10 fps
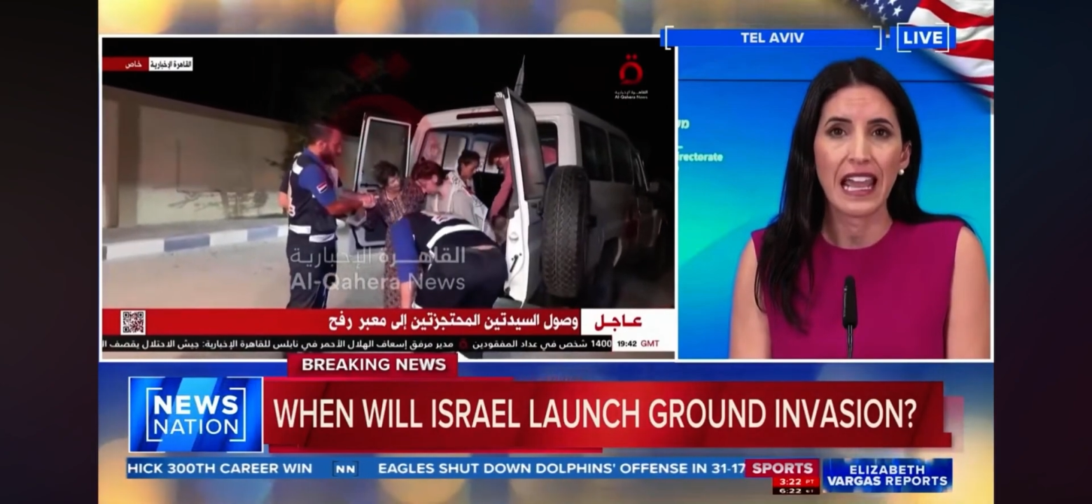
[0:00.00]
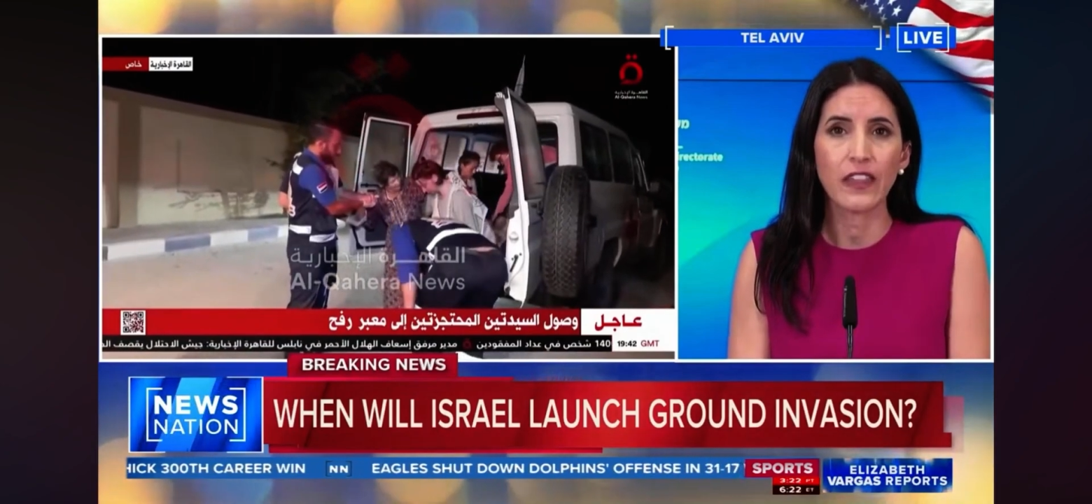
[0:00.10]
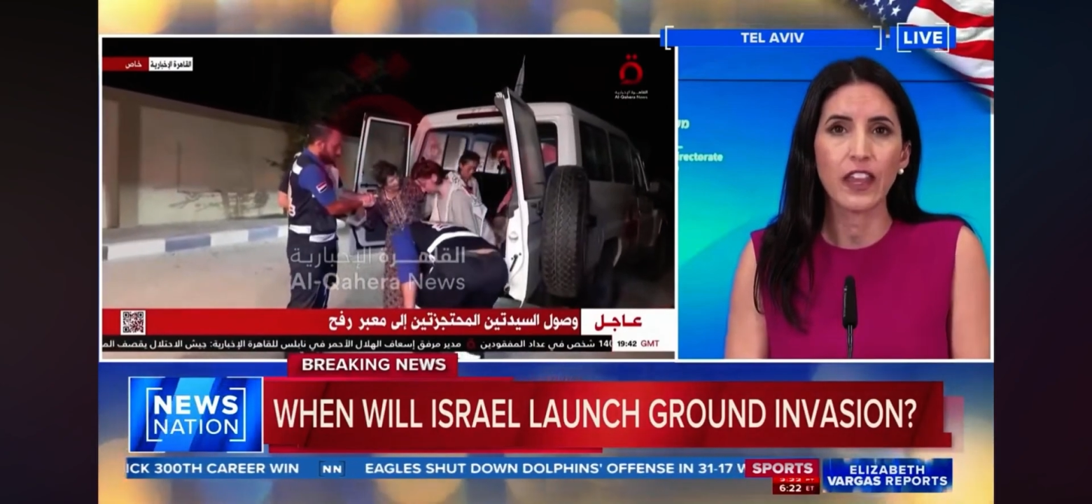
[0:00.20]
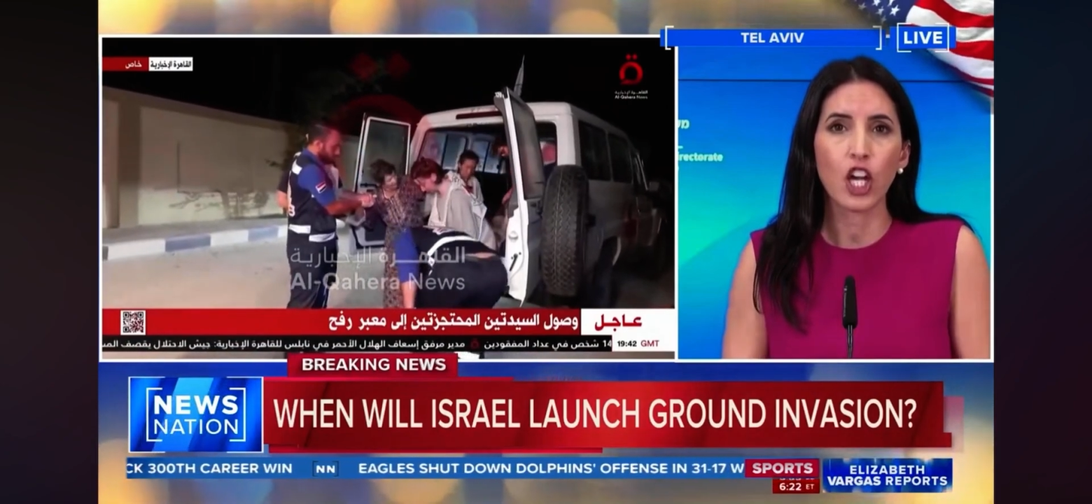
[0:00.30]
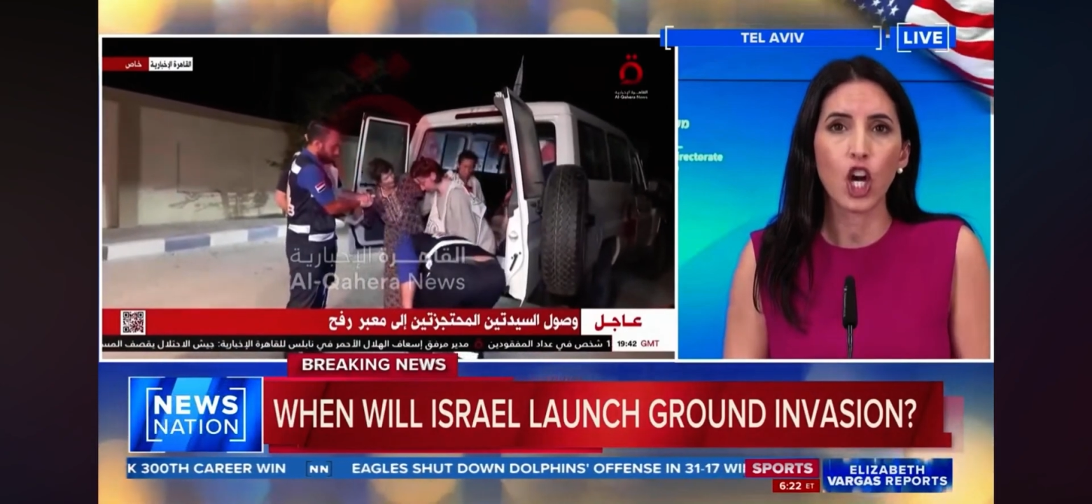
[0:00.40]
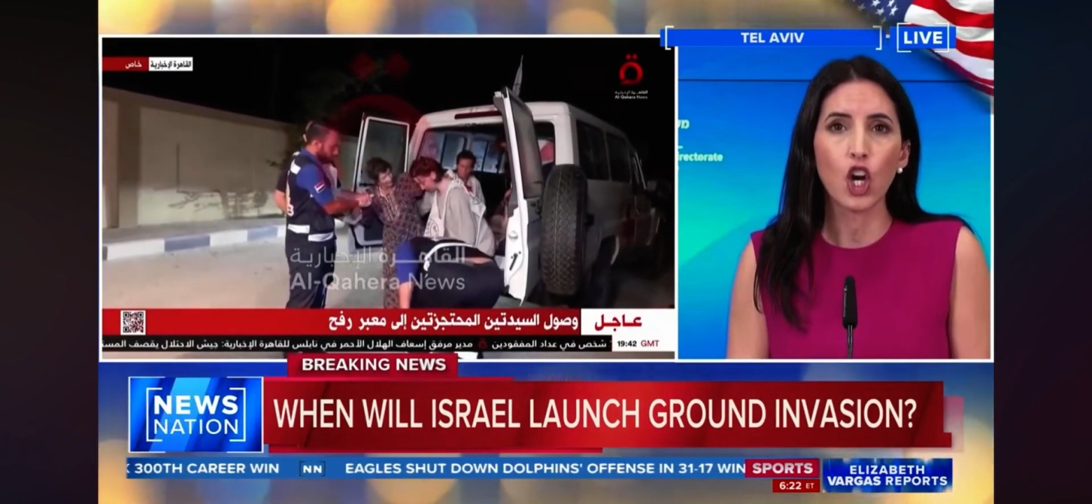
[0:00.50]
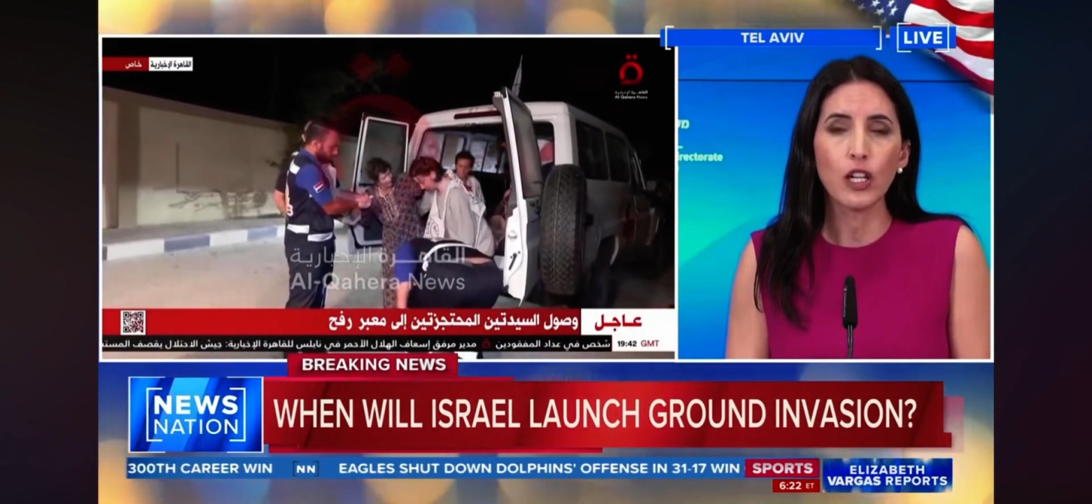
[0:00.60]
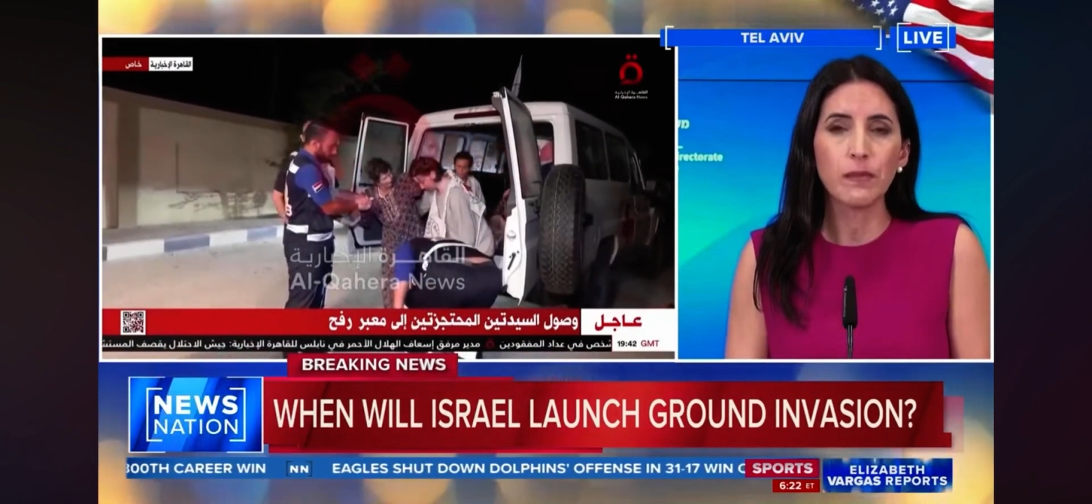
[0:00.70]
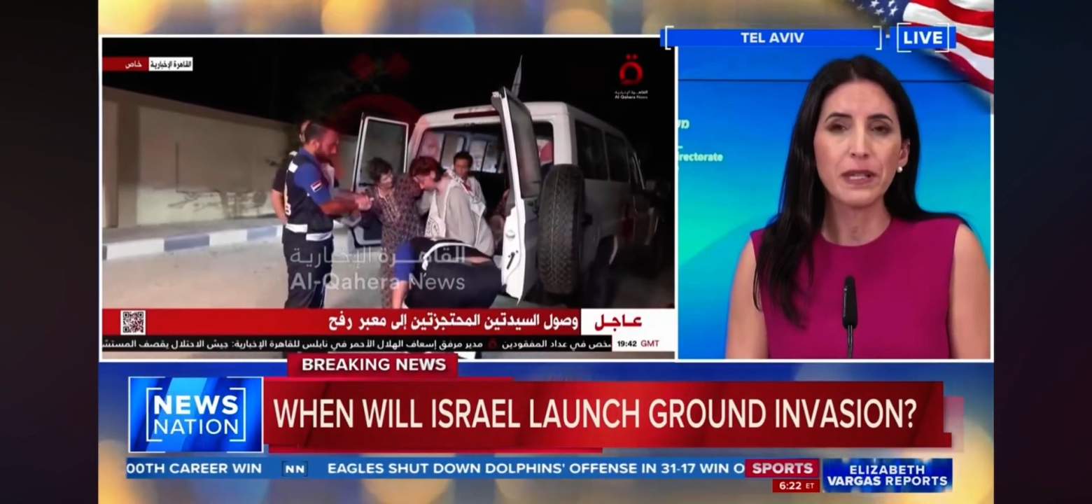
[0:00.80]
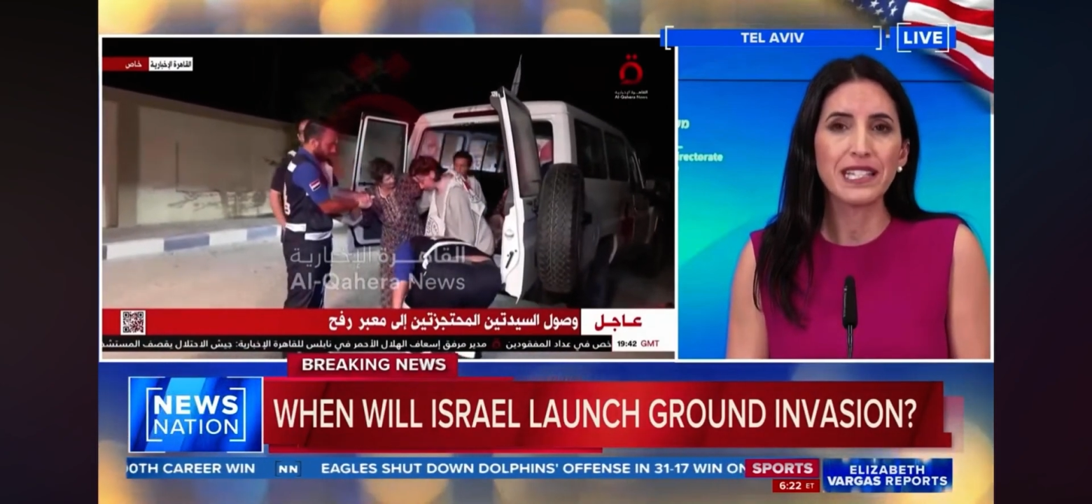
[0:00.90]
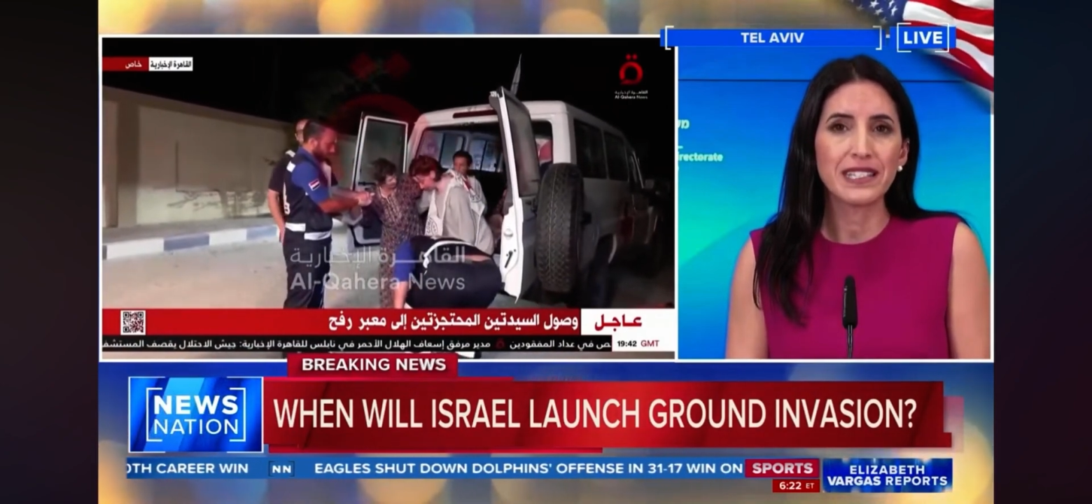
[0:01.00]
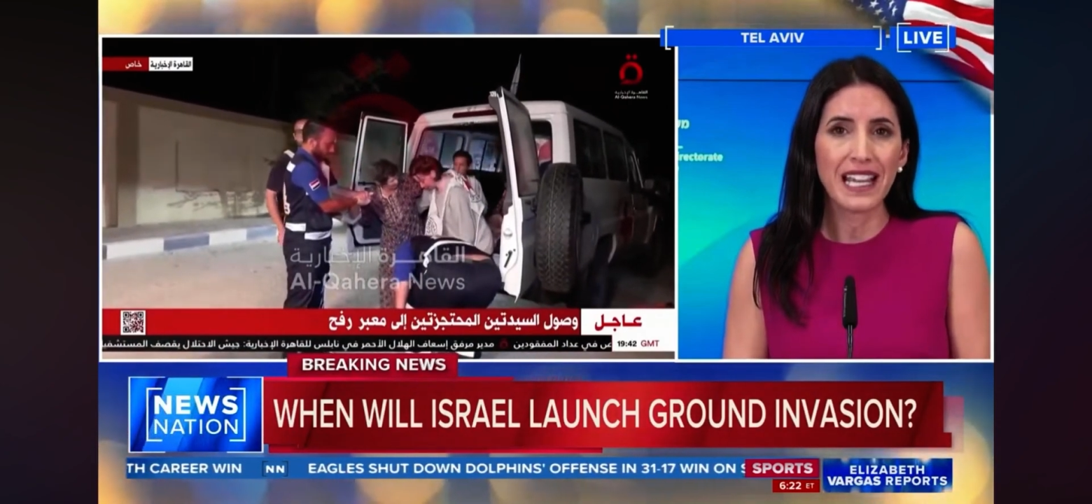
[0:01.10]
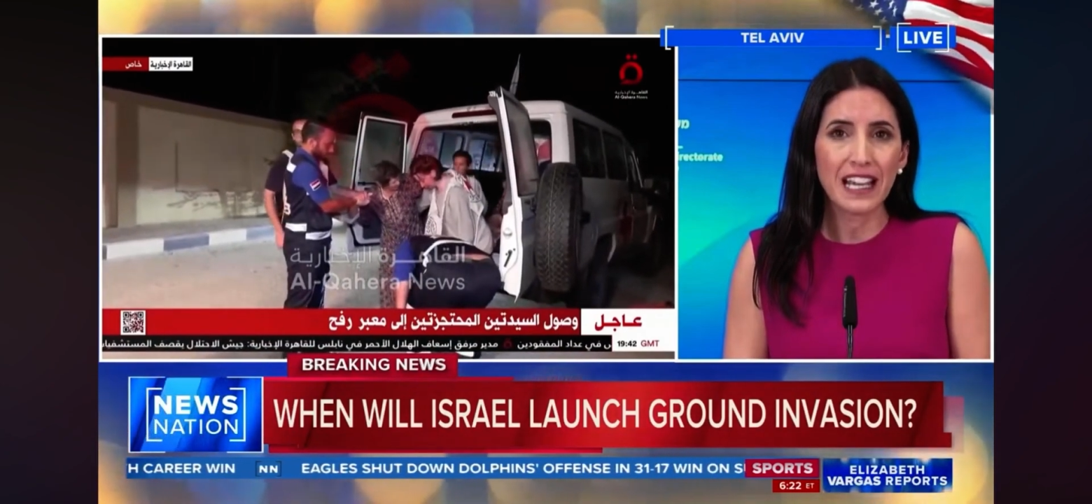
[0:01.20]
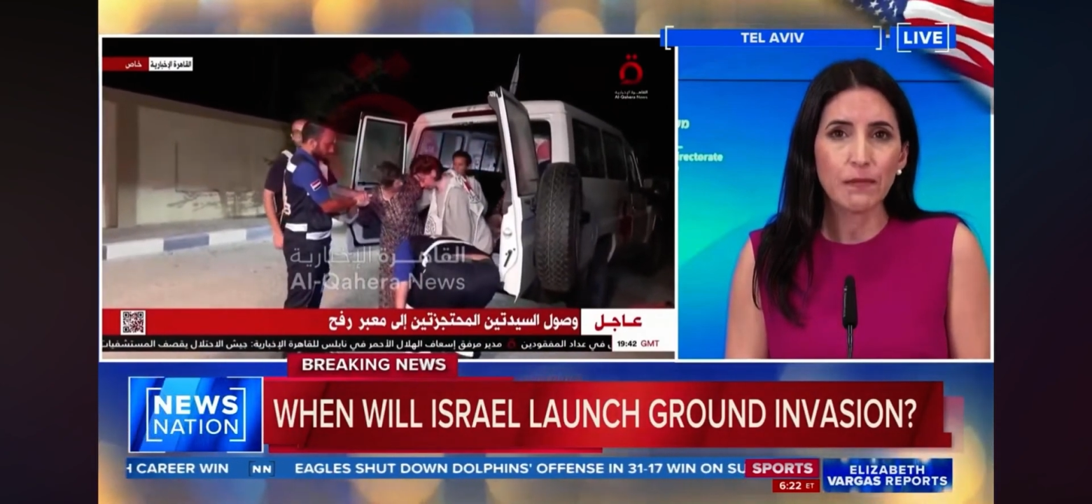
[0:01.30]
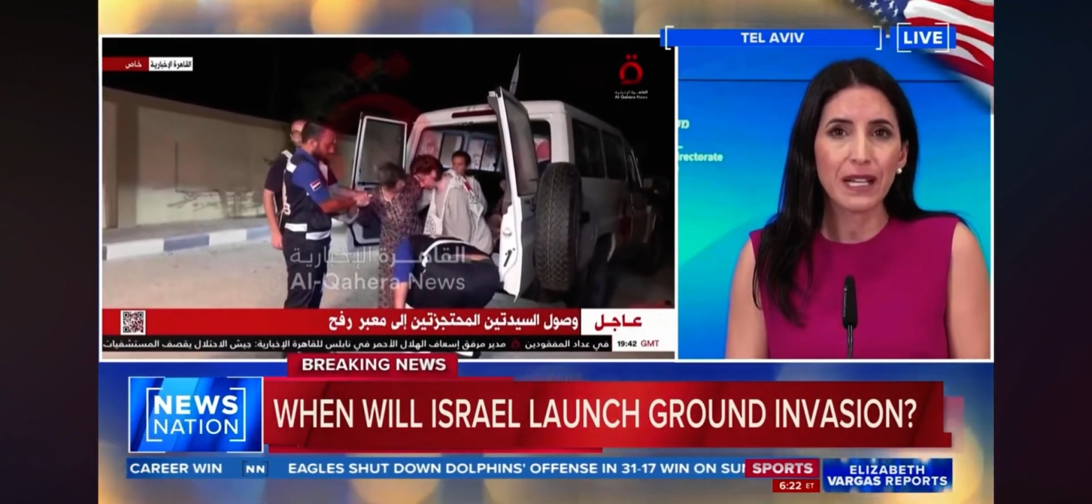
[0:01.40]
And they could be dead,